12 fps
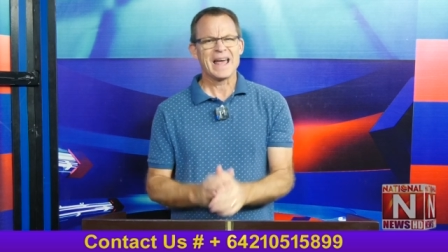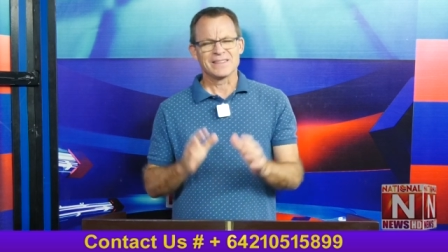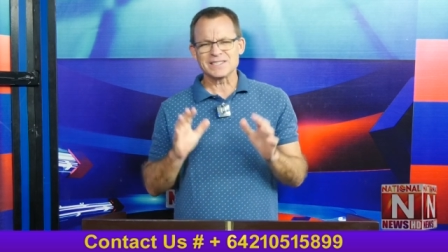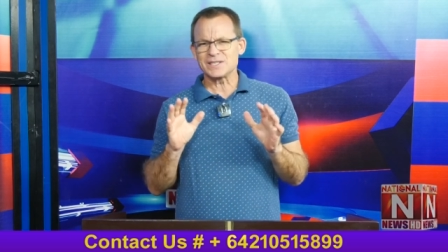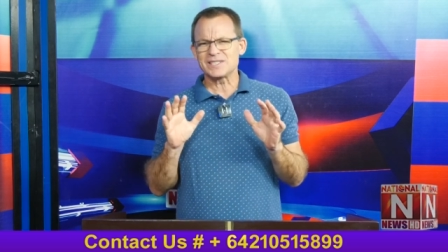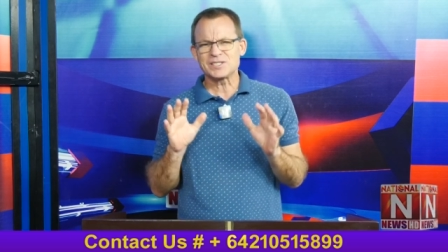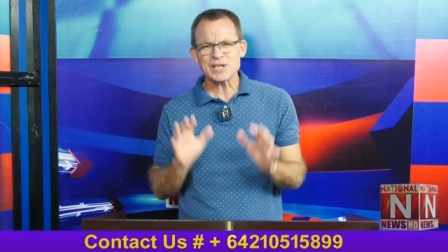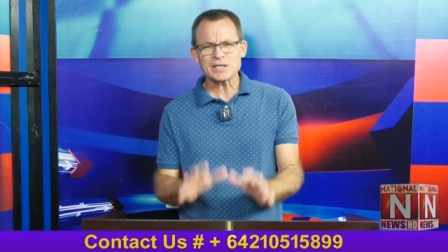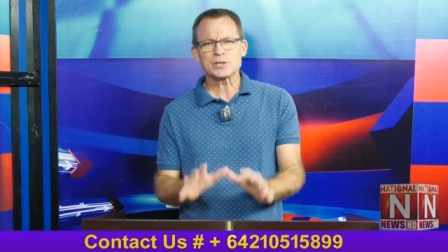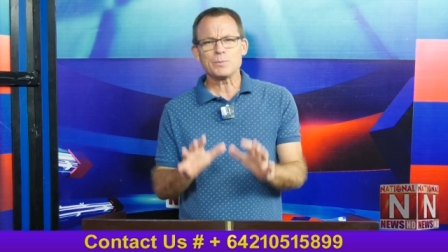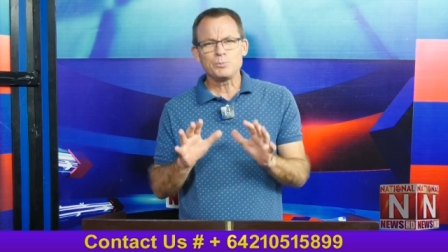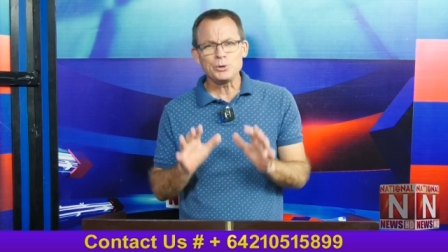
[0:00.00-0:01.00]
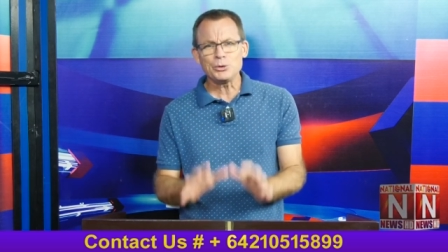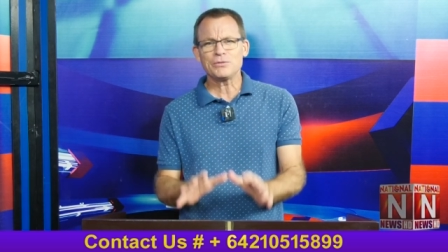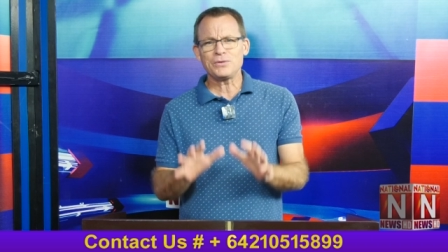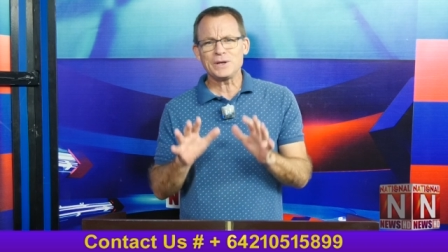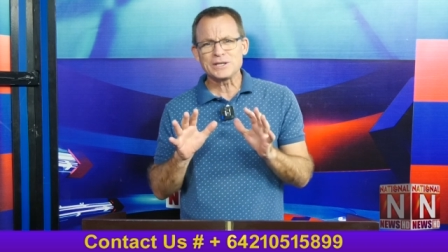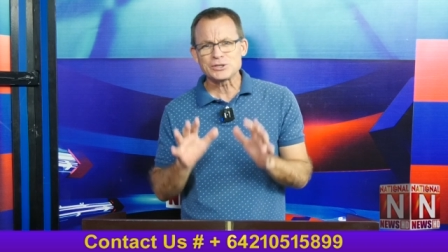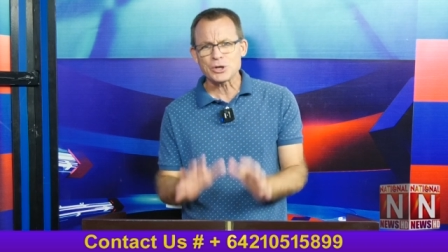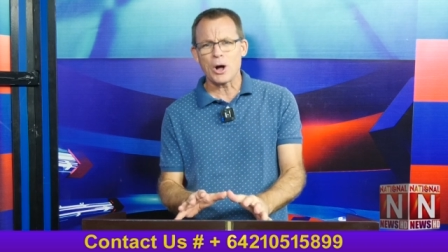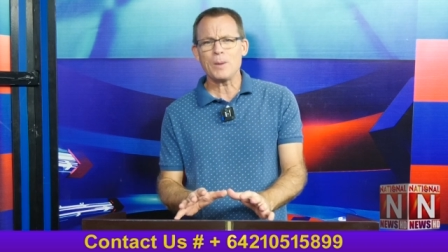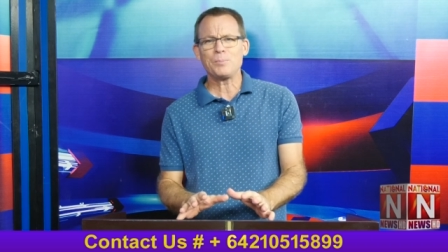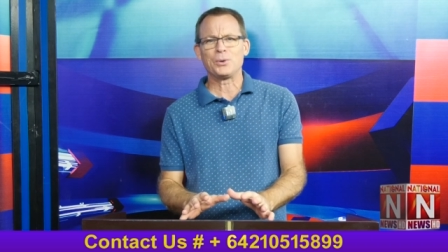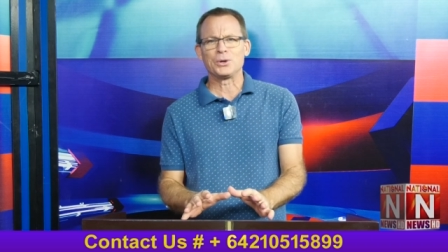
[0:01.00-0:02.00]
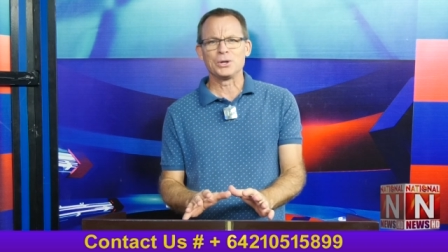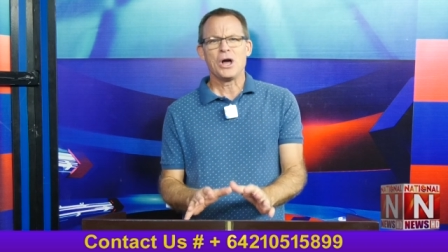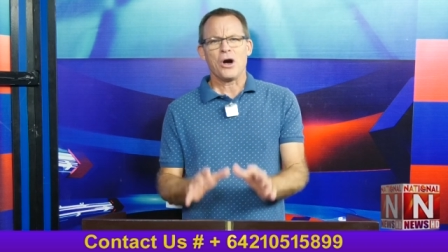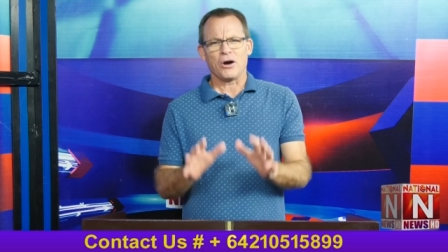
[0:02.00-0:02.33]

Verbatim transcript: This is such a beautiful example